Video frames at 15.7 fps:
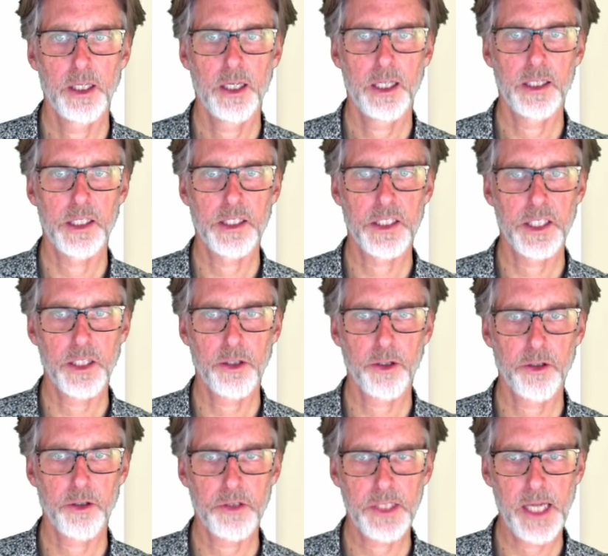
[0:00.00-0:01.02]
The
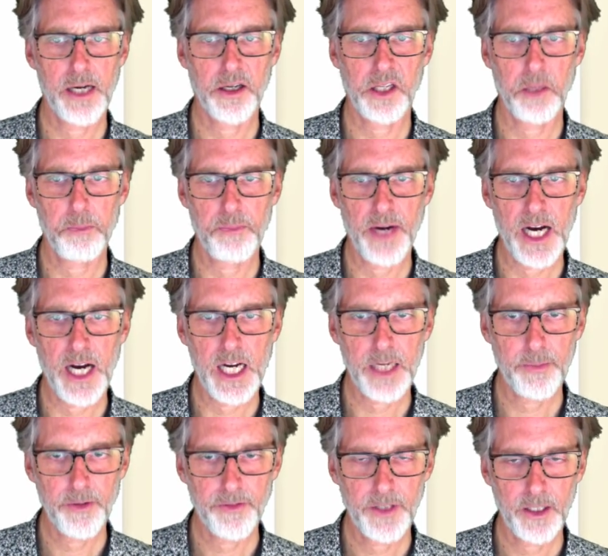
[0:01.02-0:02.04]
0 is down at the bottom
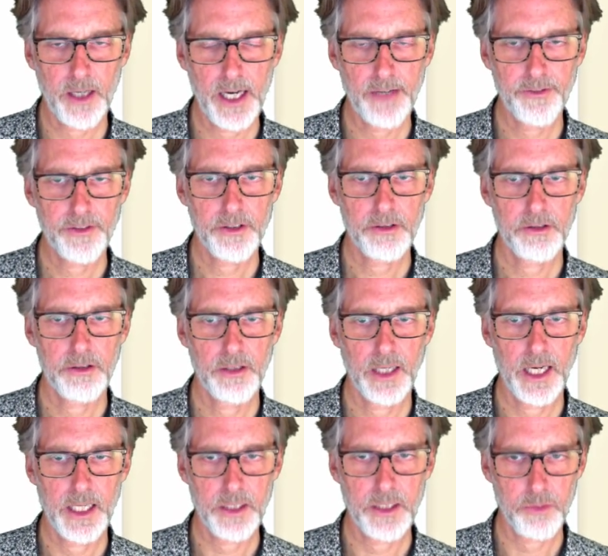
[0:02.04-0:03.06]
of the left
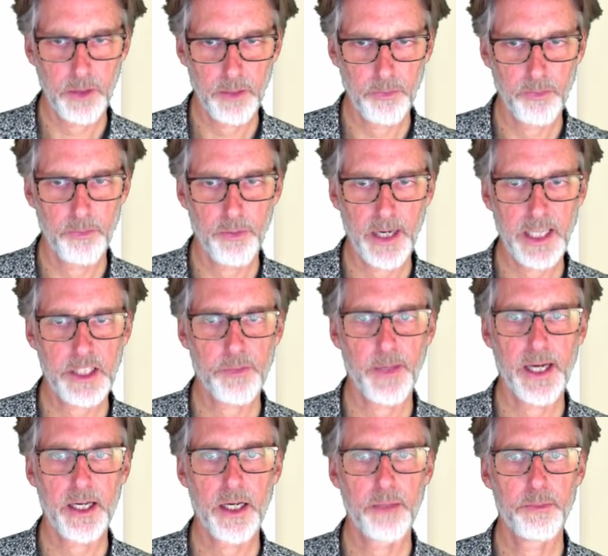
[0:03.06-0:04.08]
as we branch
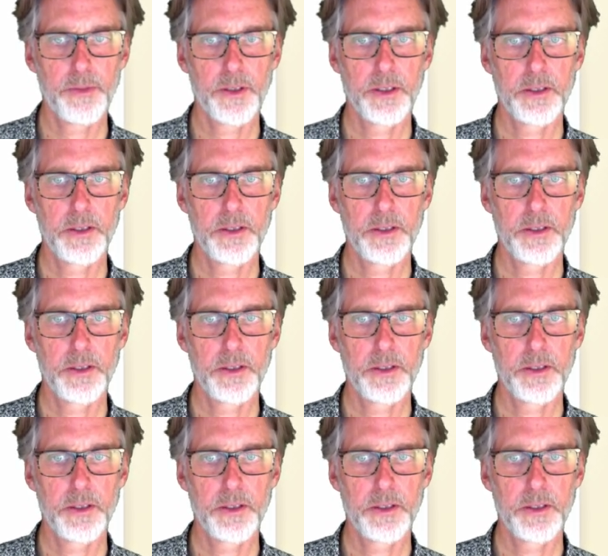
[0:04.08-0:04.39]
back up.